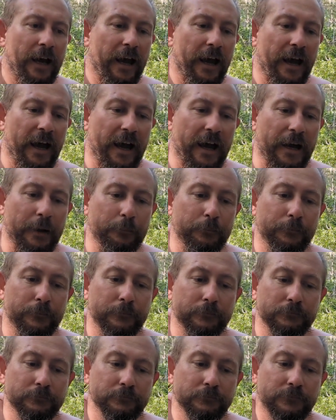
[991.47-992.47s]

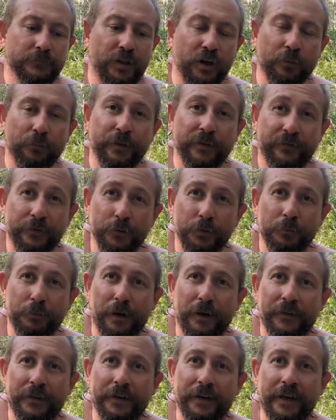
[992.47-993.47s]
Don't be fooled
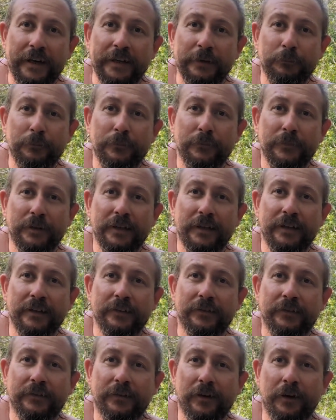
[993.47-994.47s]
by the name.
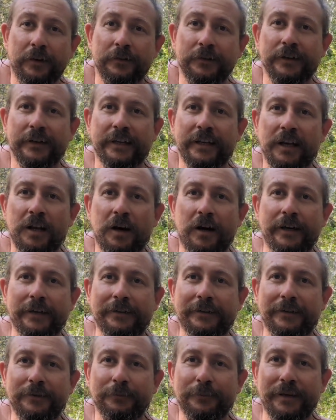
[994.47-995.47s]
It's only
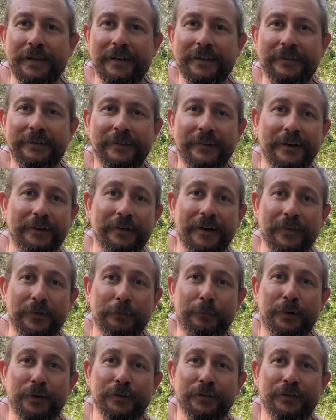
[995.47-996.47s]
light compared to their other
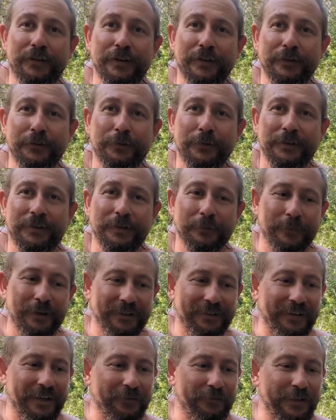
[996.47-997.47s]
ponchos, which are
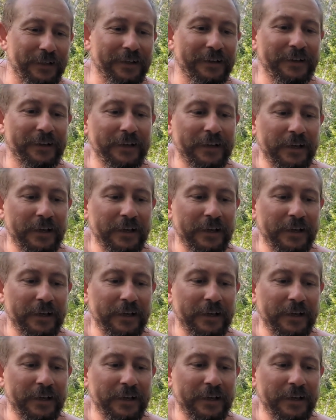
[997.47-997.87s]
much heavier.